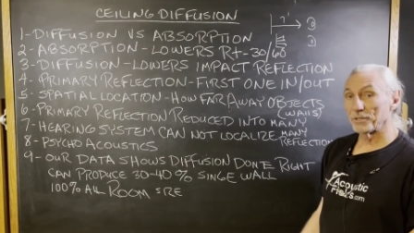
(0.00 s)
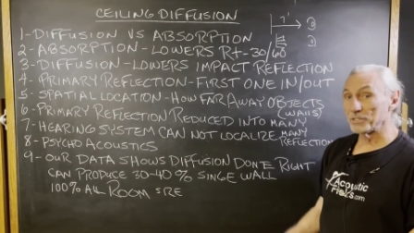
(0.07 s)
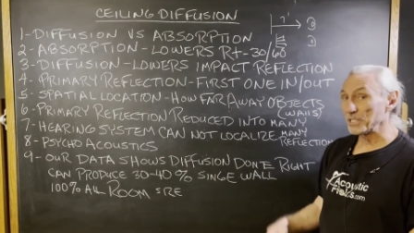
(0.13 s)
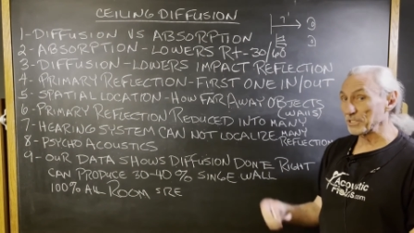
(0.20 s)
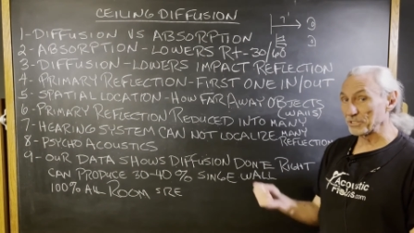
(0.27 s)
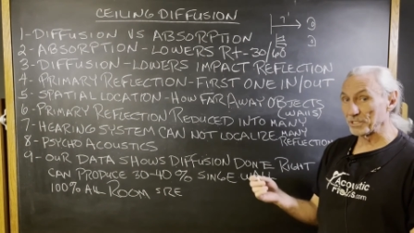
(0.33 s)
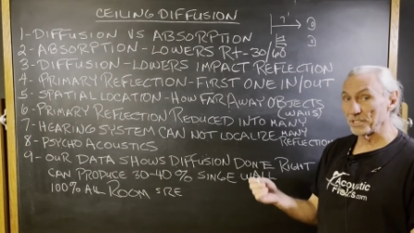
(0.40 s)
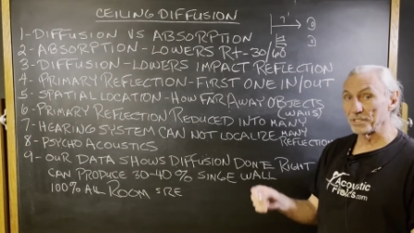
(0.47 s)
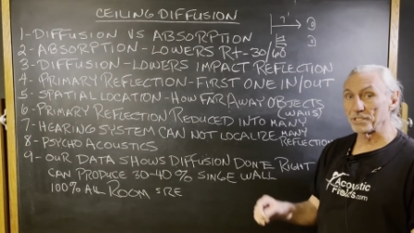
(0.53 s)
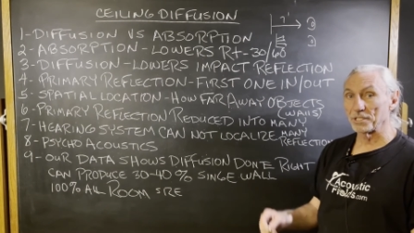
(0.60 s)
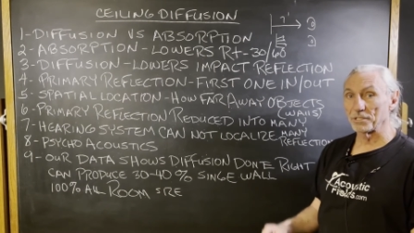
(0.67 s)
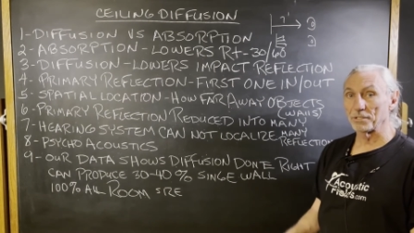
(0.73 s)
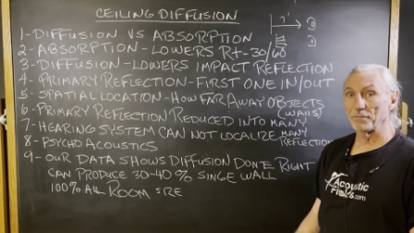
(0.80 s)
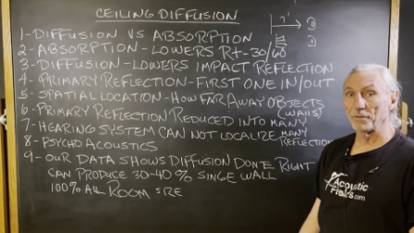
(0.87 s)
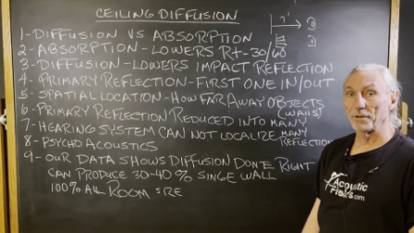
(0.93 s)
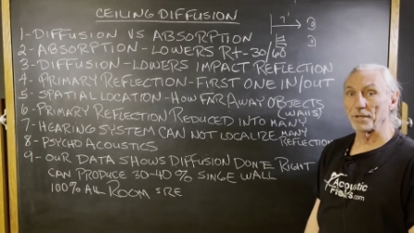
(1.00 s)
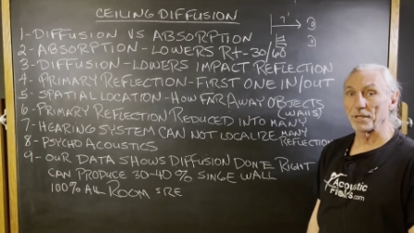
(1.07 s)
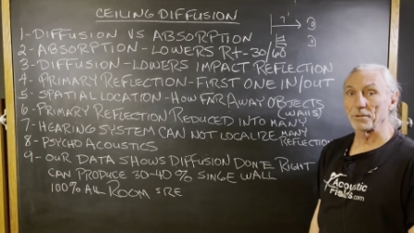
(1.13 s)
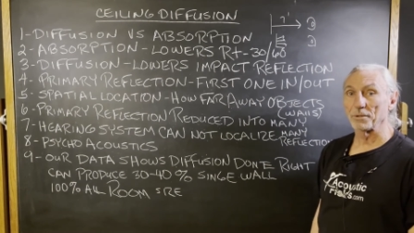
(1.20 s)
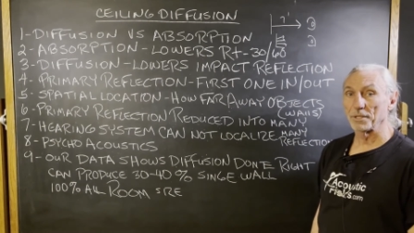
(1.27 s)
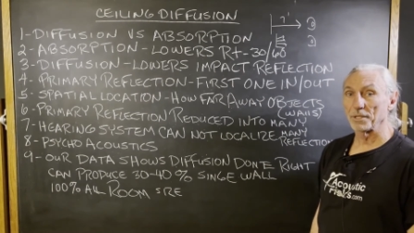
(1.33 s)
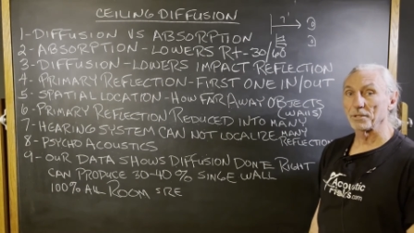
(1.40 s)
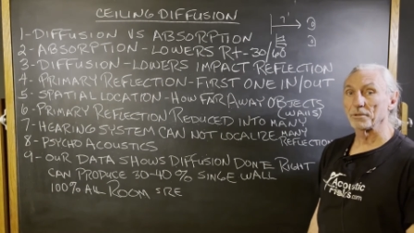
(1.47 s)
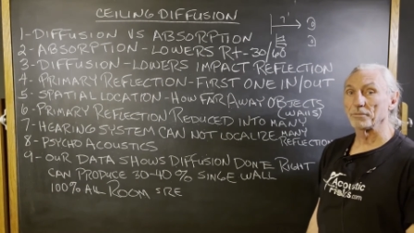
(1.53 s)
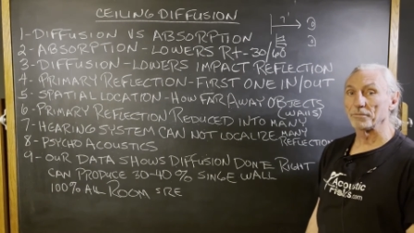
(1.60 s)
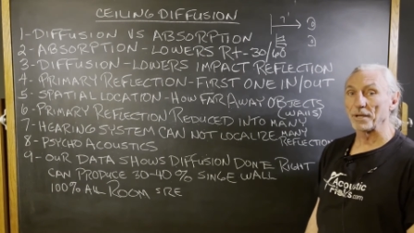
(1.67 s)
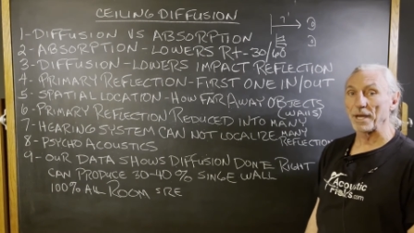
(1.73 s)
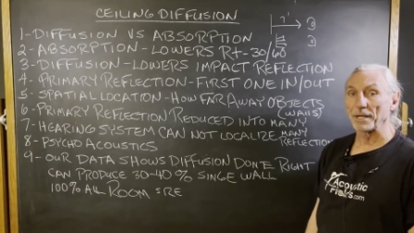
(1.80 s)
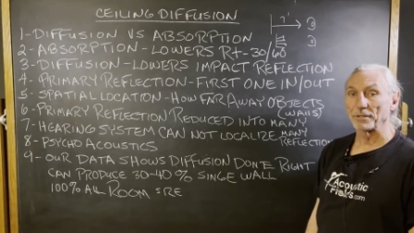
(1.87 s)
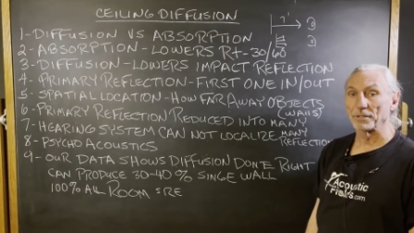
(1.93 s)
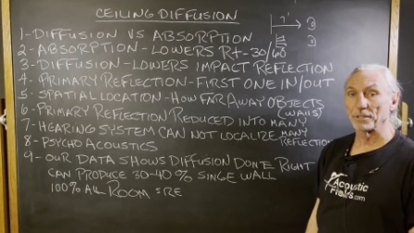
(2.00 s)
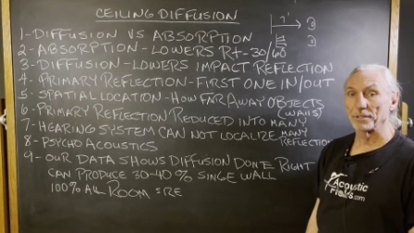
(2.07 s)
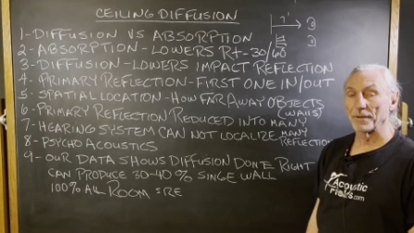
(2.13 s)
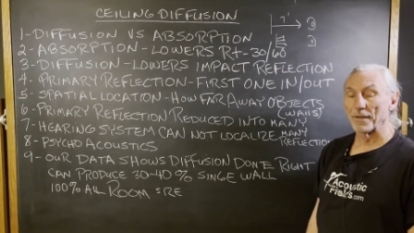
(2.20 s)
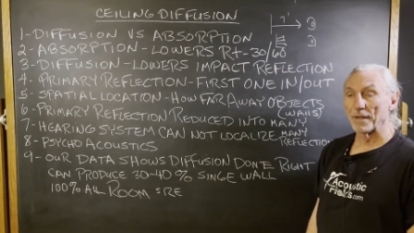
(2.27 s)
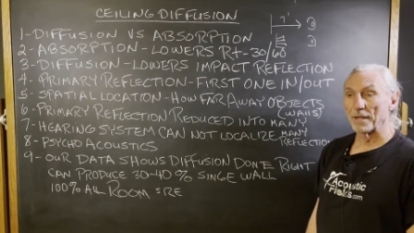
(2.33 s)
Distance is a very critical factor.